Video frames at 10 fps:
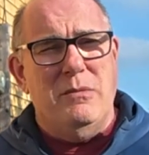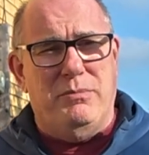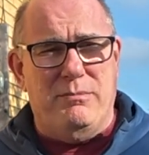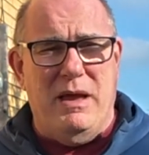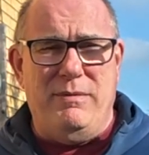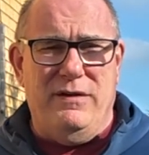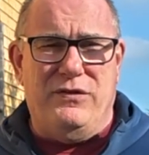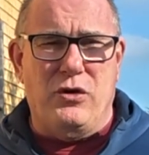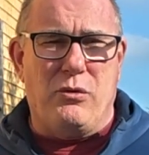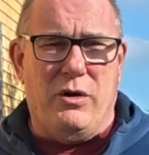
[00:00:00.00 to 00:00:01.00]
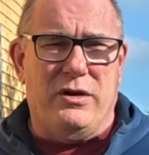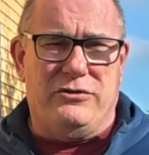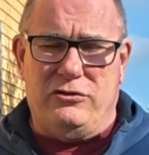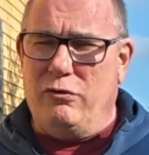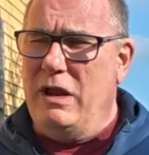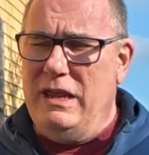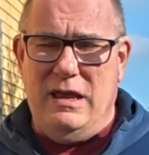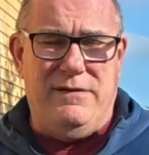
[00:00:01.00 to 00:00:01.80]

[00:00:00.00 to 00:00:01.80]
but maybe if you're on a street,